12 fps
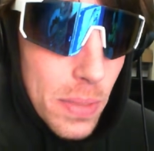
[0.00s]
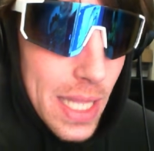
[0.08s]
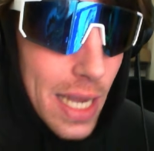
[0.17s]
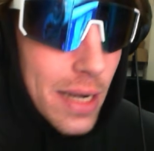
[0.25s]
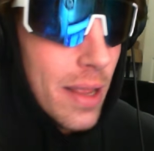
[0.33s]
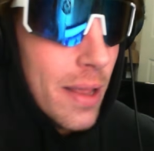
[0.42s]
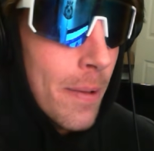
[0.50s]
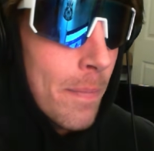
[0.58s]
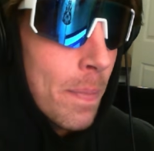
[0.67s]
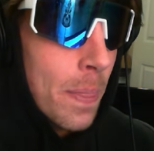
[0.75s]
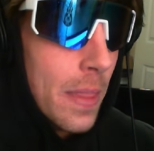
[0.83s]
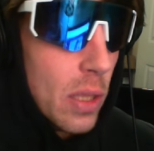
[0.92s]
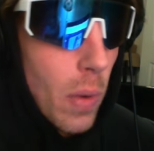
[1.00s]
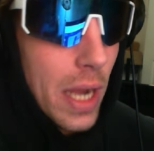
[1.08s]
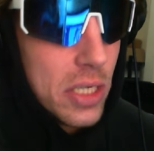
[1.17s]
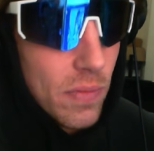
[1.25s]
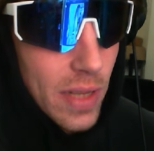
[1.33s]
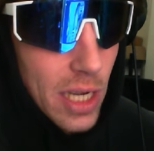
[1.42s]
But then you
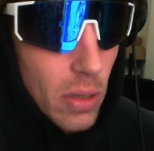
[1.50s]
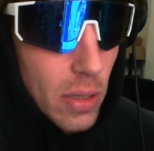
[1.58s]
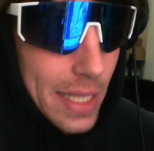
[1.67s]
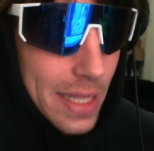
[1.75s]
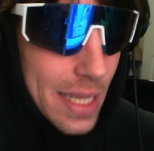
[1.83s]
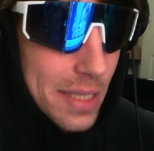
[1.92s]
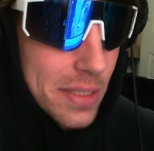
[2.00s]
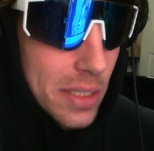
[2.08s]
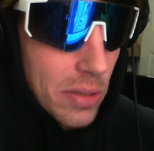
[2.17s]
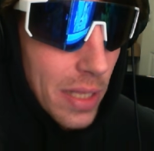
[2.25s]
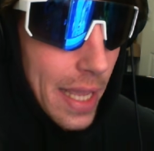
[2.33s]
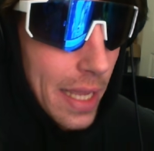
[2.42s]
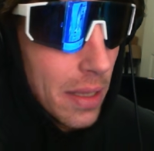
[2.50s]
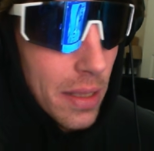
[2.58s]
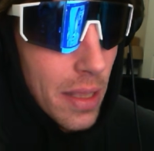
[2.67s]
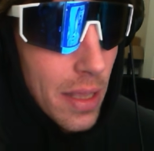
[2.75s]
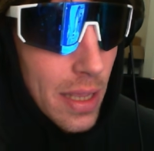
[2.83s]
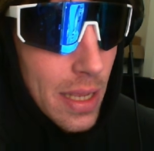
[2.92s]
watch a video like this and you're like,
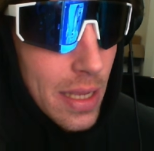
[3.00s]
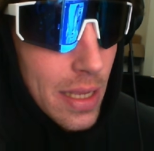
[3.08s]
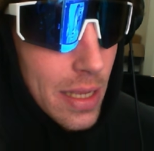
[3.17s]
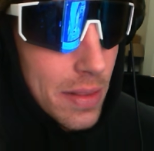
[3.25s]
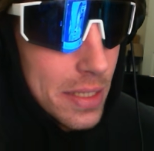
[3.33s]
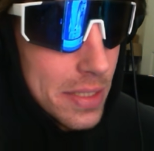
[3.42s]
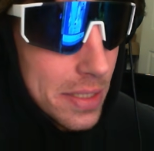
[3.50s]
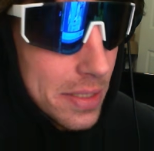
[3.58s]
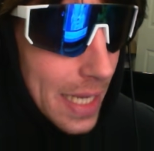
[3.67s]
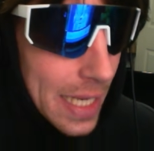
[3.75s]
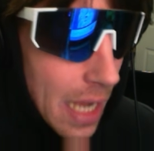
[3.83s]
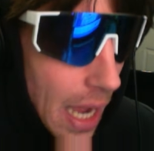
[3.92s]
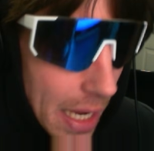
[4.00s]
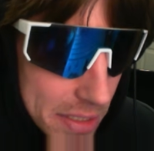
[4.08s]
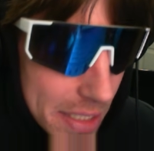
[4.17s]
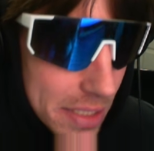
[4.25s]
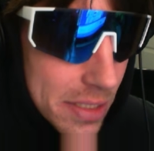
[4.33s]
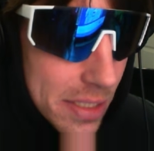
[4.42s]
this is like an
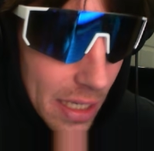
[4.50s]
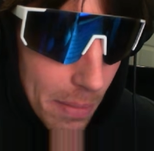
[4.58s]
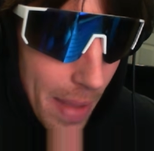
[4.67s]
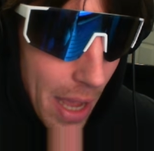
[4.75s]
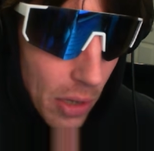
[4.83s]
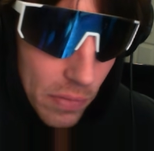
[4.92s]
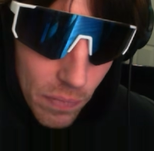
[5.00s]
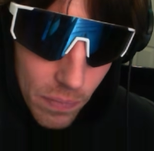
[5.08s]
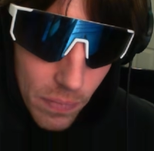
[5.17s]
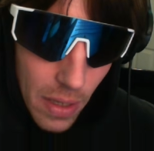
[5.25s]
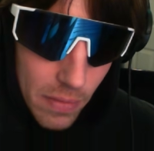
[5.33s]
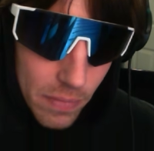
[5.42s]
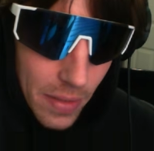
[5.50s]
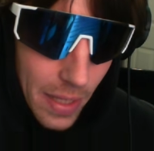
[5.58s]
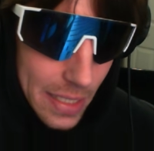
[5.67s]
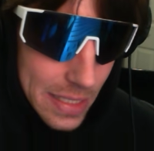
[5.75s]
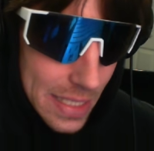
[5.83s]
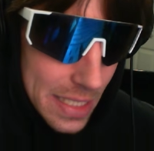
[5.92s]
autistic amount of
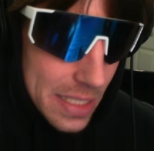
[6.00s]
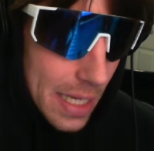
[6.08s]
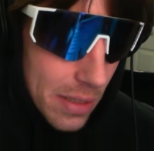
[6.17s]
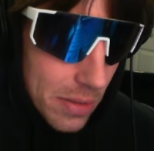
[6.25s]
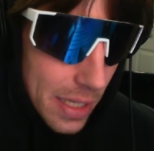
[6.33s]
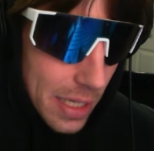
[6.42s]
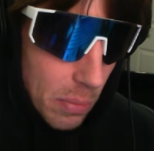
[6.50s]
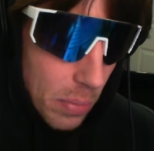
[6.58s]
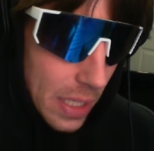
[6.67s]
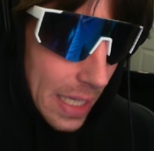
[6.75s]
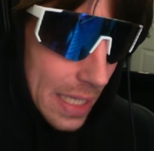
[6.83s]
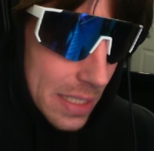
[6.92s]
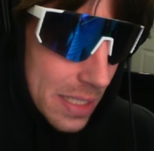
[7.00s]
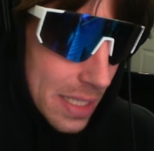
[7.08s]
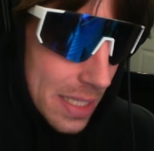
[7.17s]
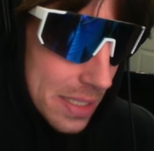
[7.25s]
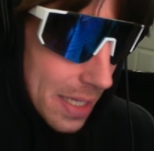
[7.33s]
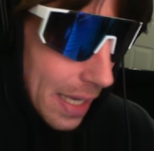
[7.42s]
like detail that you're putting into this.